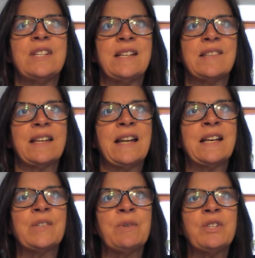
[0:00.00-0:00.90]
few days. And
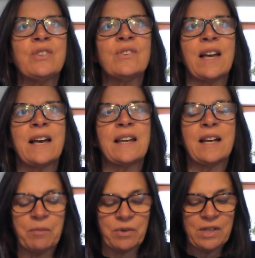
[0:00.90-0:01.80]
as we do that,
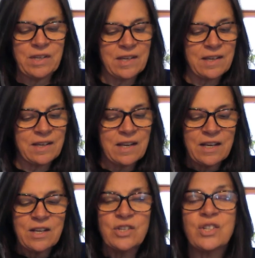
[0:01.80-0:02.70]
I'm going to
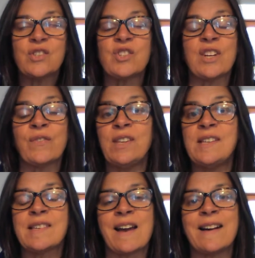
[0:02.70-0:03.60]
just shuffle
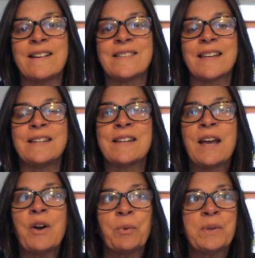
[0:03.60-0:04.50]
these cards. And
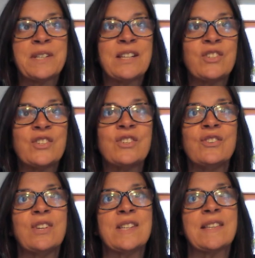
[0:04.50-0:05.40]
what I
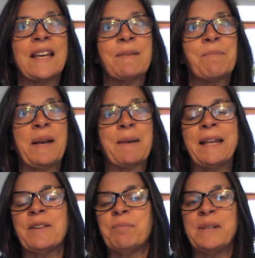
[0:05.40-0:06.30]
do is I, I
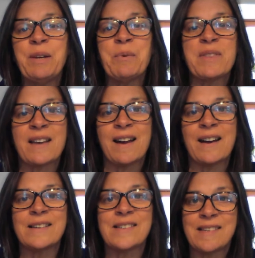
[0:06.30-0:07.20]
kind of play with the
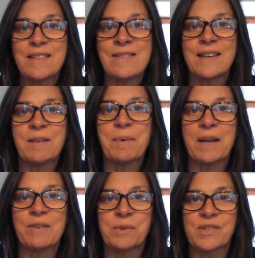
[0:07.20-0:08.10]
cards as I think
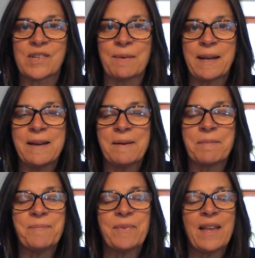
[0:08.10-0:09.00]
about what's coming up.